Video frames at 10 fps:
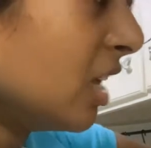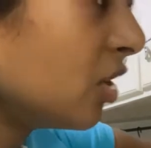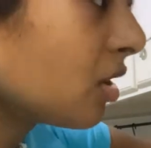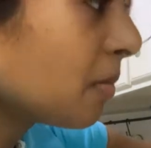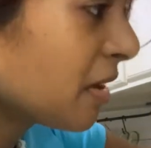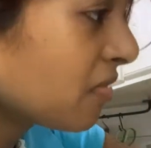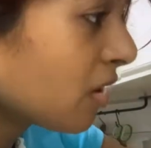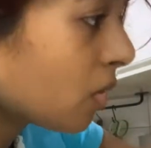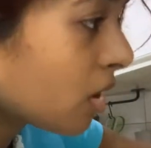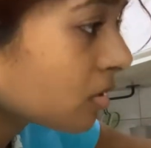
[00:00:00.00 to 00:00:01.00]
you can make
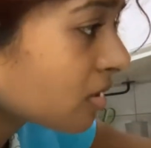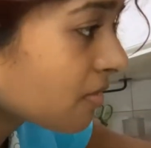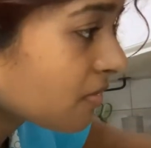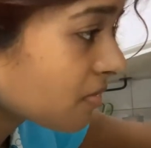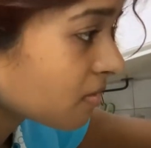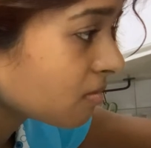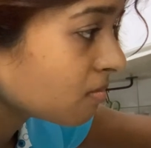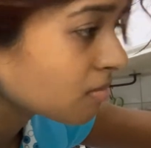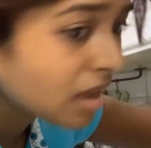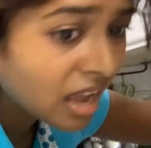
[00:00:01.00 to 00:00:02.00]
flour out of
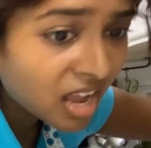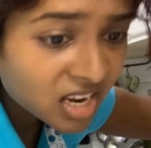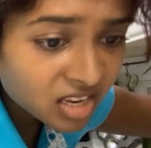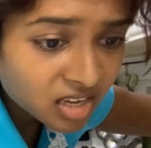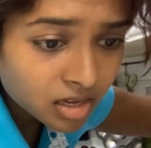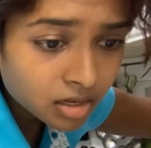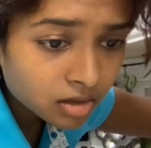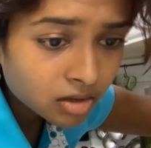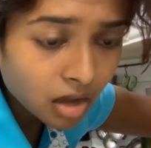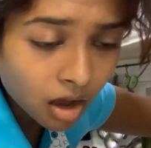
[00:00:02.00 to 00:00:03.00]
any
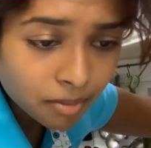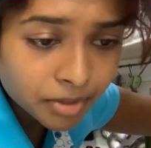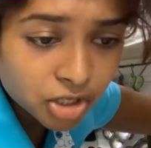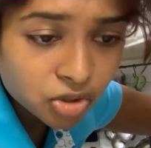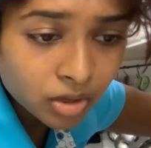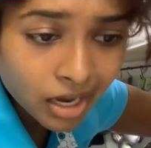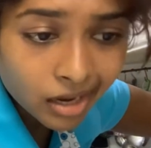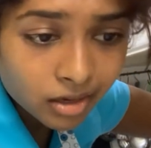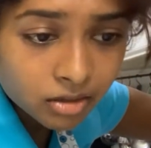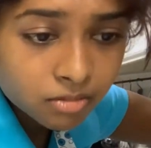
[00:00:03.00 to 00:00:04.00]
carb that you
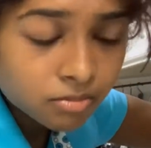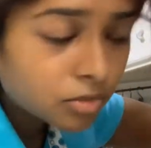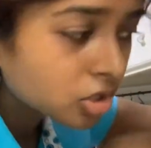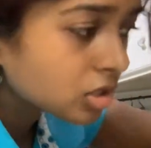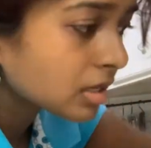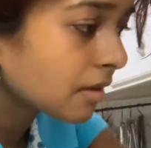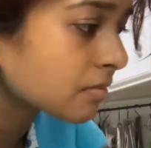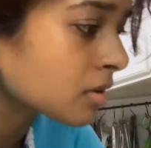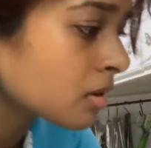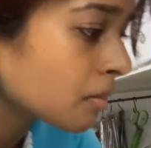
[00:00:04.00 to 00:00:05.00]
like. You just have
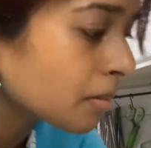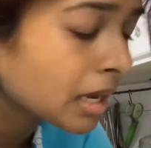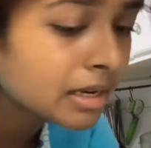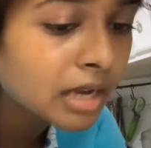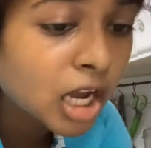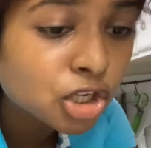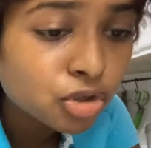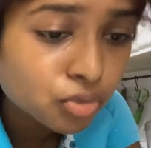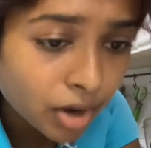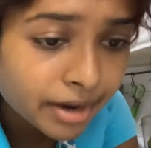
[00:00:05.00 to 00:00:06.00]
to blend and
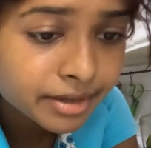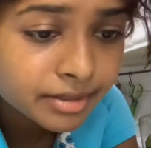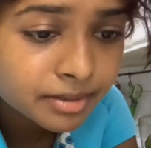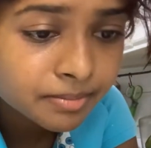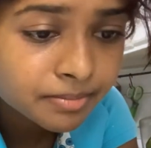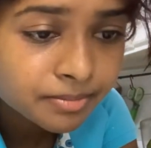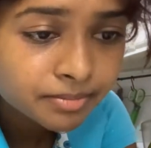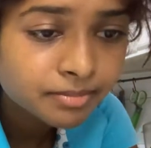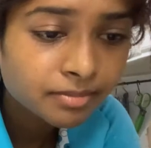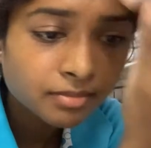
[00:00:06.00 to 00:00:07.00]
dry it.
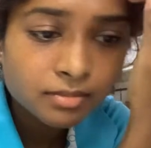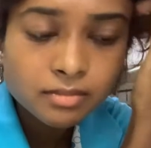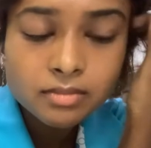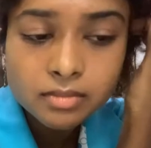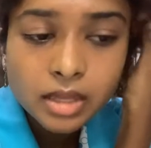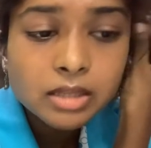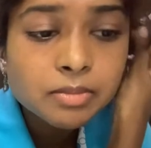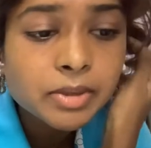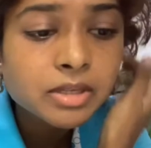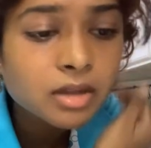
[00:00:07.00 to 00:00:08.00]
That's
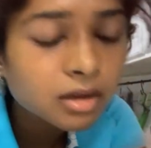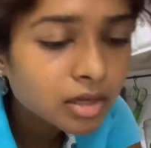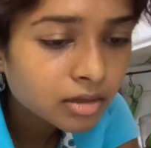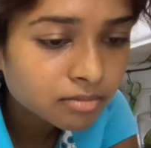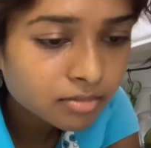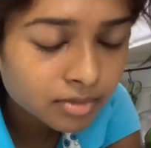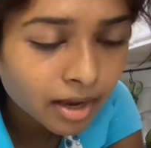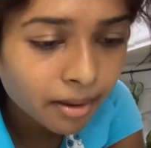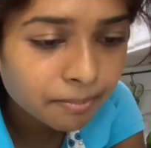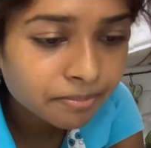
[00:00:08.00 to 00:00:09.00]
basically it.
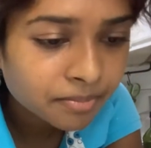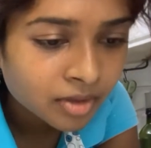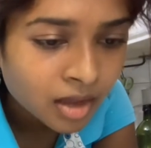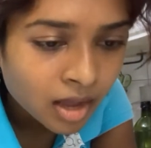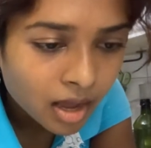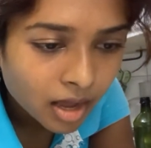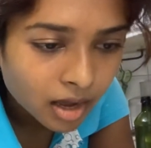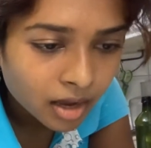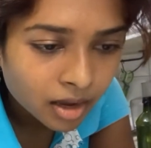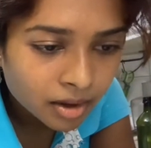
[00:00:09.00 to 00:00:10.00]
Yeah
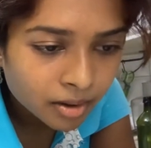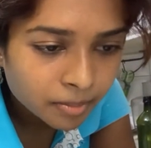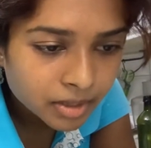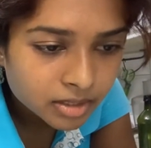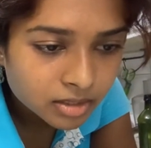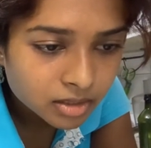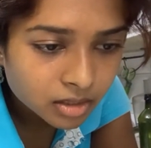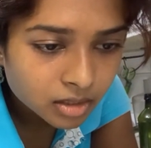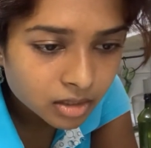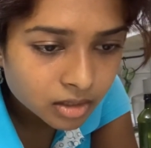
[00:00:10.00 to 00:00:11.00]
um let's
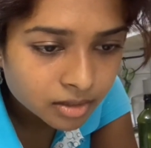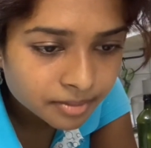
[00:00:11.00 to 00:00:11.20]
see